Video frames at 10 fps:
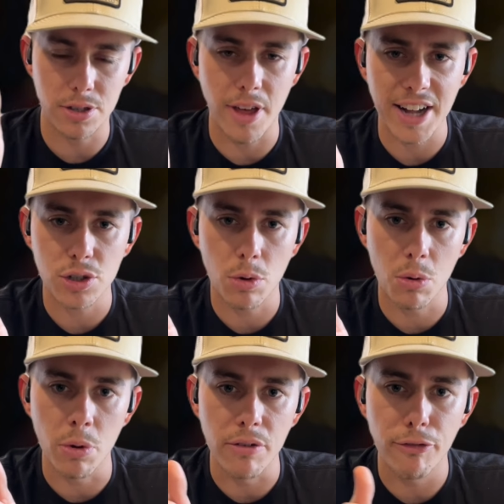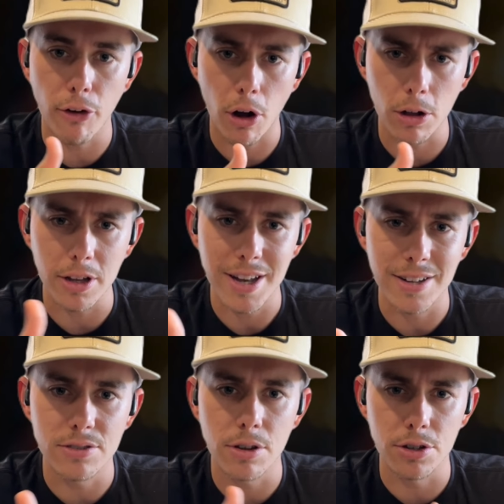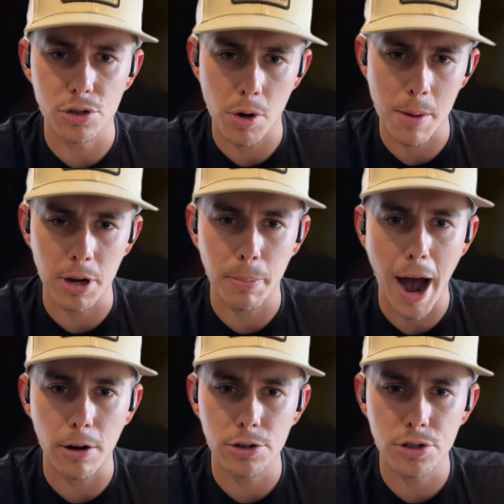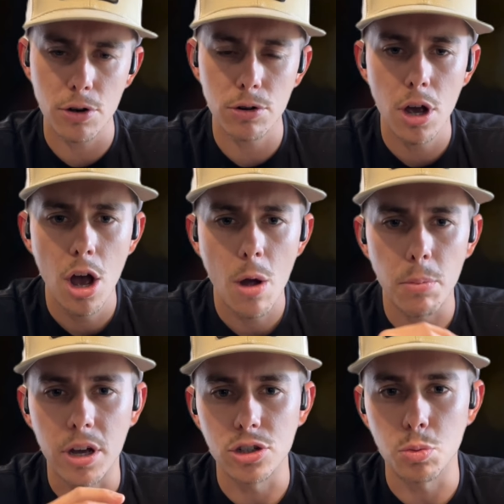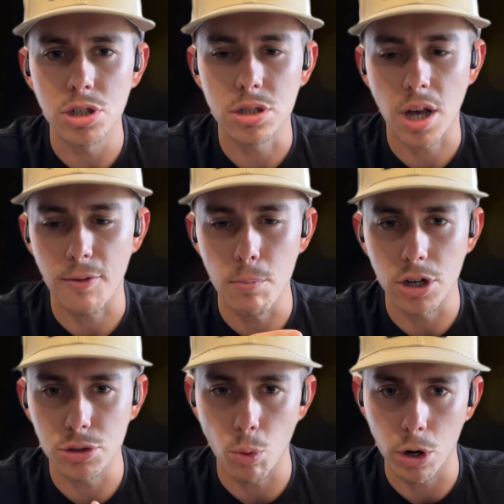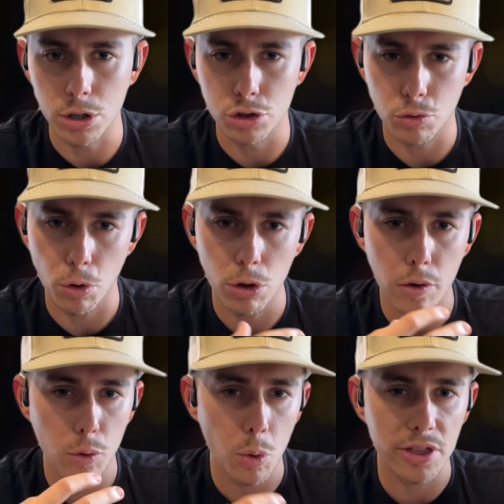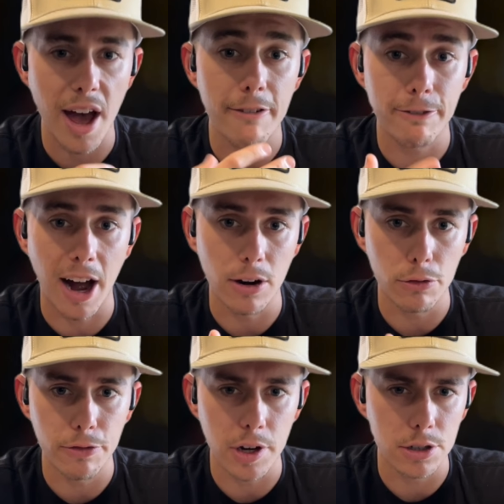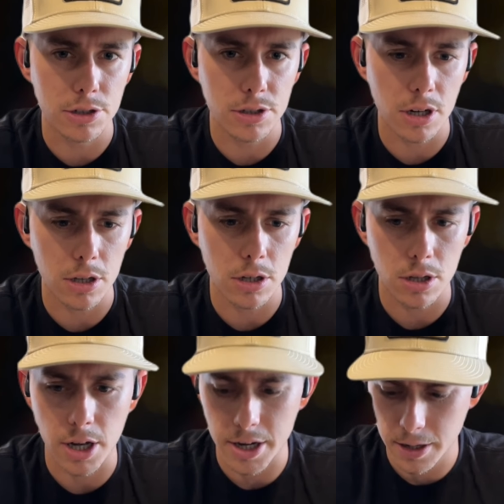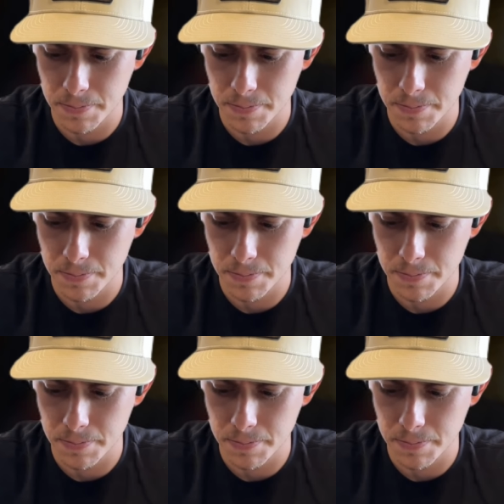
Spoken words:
that's where we fall into the ceramic powder zone, because we just have much more control over what that final finish is going to look like.